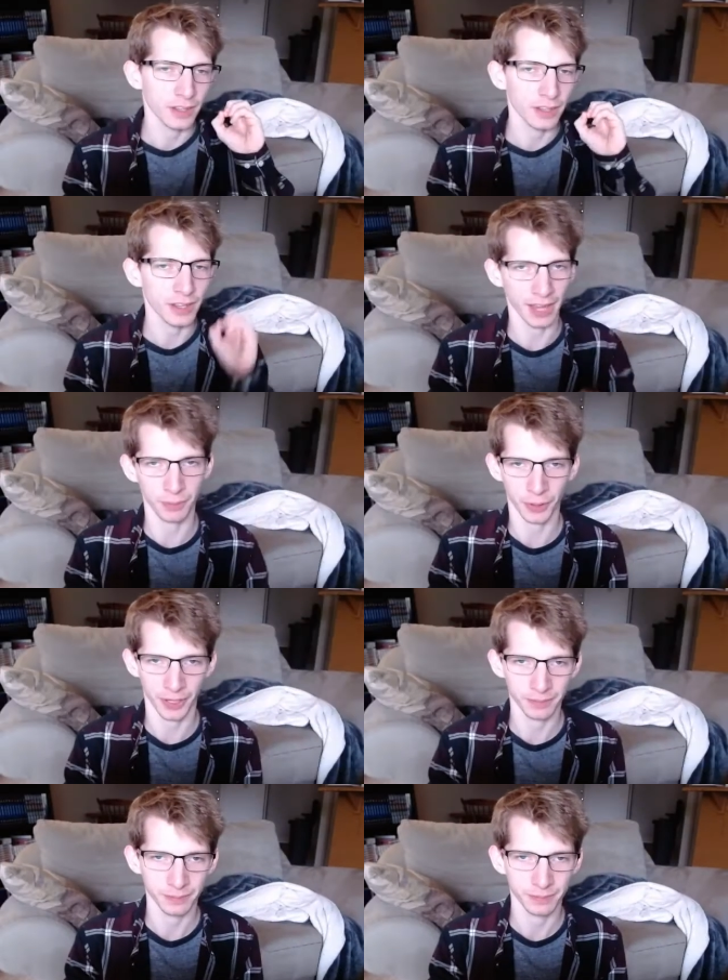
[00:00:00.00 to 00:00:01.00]

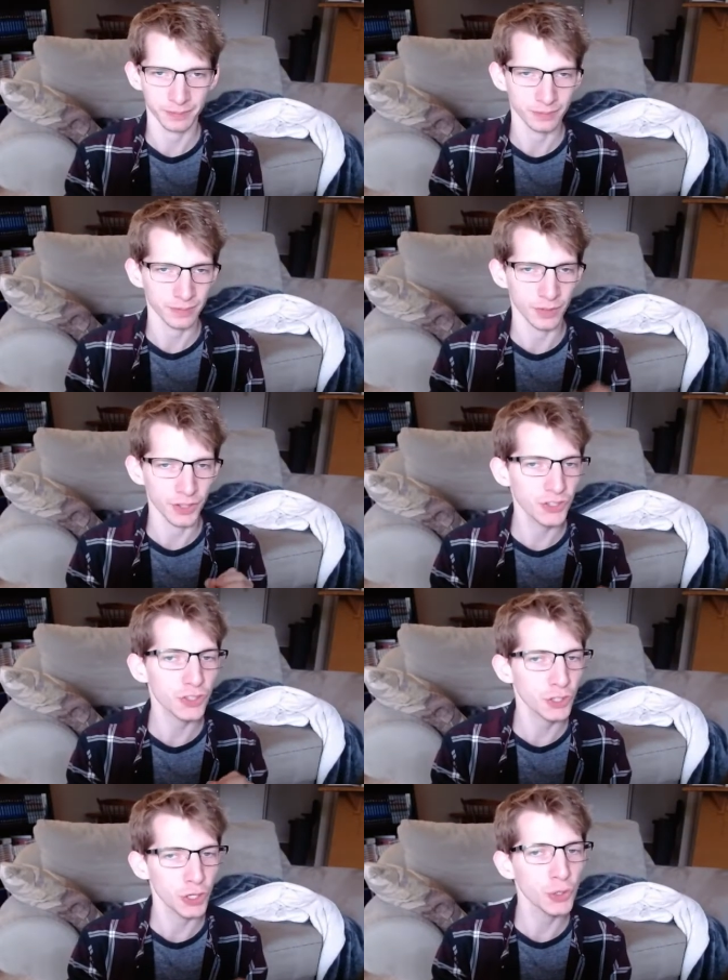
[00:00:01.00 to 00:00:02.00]
Gameplay. This
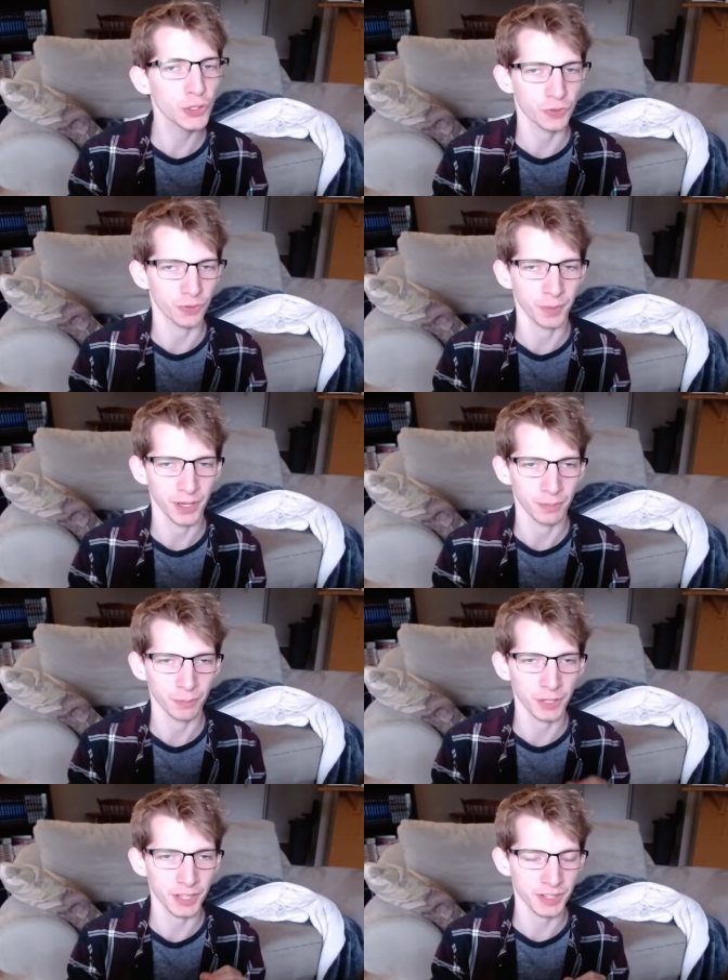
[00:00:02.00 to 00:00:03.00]
is huge for me
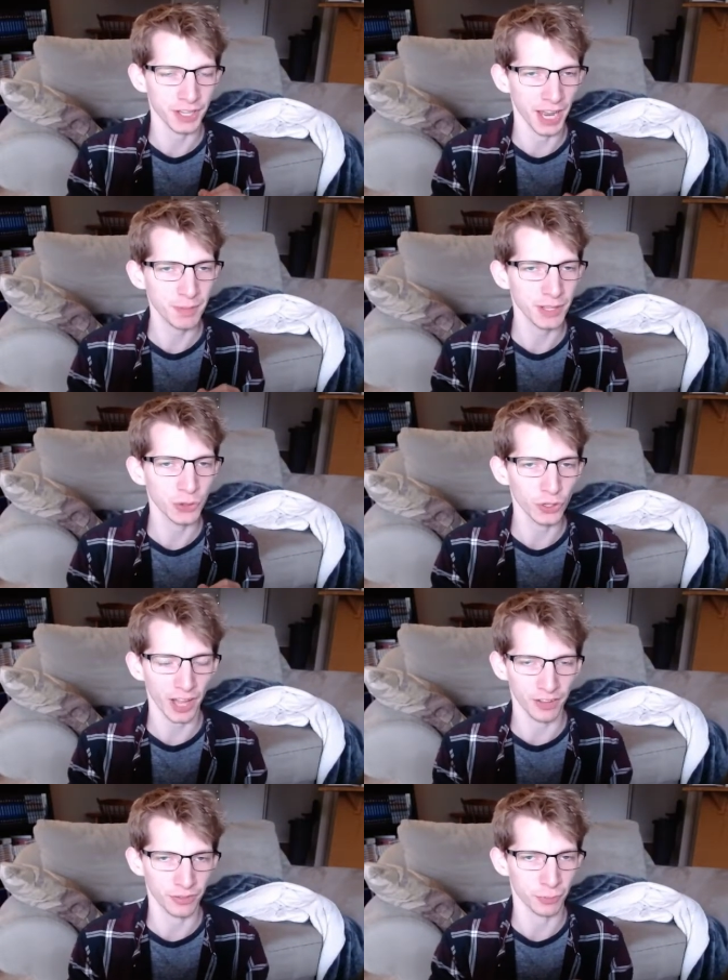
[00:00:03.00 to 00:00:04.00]
because the game can look
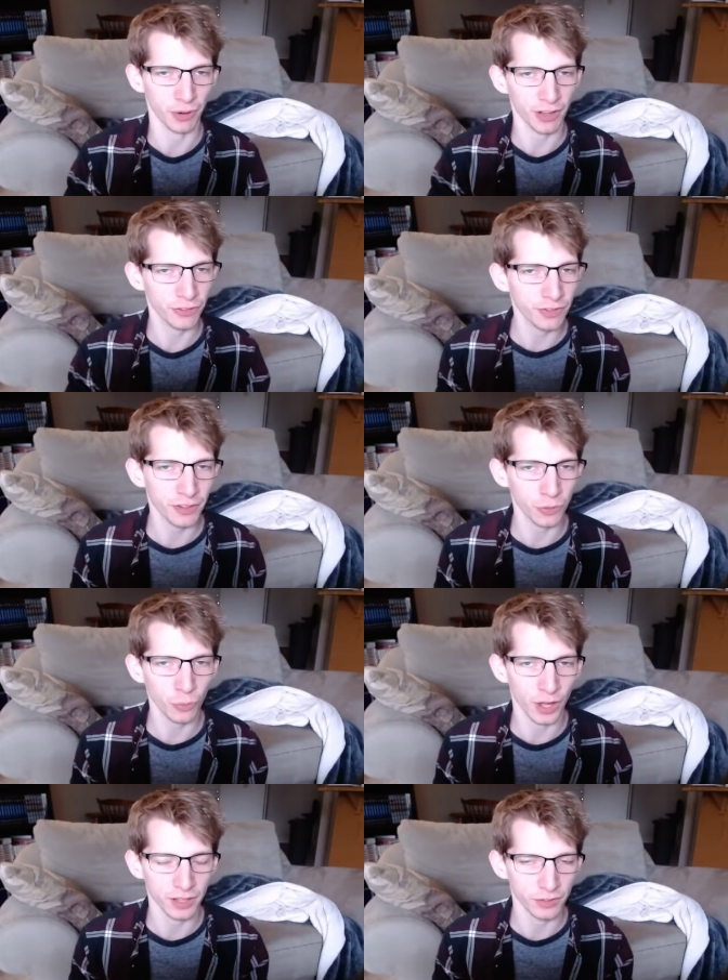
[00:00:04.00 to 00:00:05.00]
as impressive as it
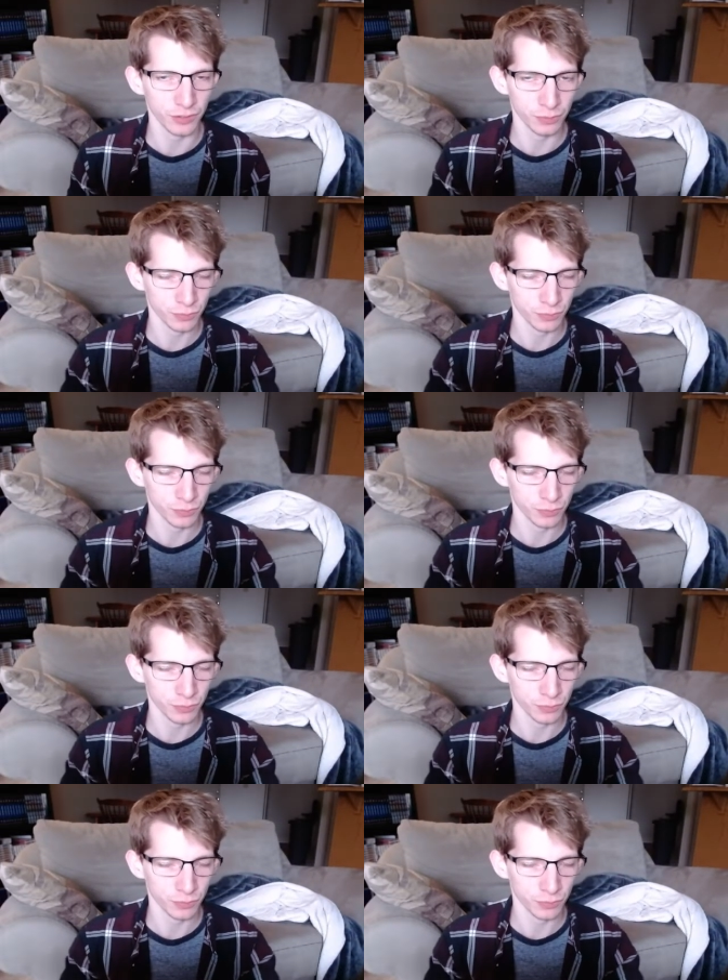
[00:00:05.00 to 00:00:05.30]
wants.